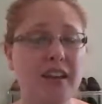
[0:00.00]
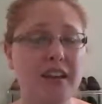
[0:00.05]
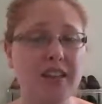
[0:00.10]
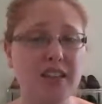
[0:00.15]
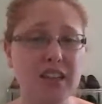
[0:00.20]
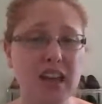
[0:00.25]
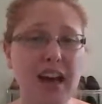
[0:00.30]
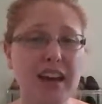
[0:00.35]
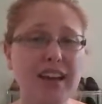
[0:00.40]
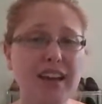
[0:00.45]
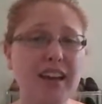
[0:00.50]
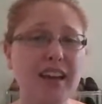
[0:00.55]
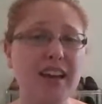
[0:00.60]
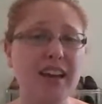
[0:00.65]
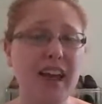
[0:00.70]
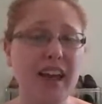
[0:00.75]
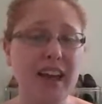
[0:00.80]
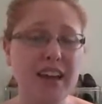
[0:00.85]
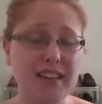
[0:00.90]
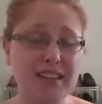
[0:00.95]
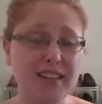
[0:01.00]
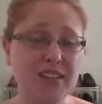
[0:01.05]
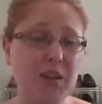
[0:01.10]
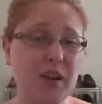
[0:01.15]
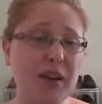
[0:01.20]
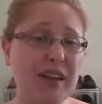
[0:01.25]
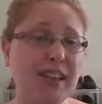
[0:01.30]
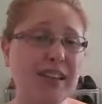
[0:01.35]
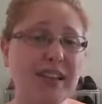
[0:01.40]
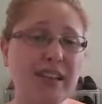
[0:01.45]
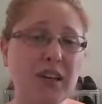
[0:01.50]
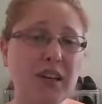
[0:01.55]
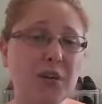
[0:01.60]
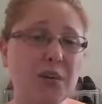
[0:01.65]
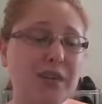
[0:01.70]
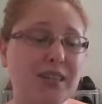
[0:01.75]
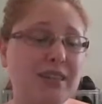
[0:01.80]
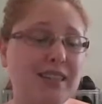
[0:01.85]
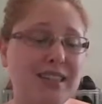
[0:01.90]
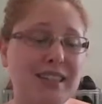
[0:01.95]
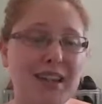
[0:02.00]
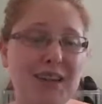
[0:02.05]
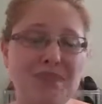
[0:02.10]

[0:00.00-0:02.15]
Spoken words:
China and Australia, which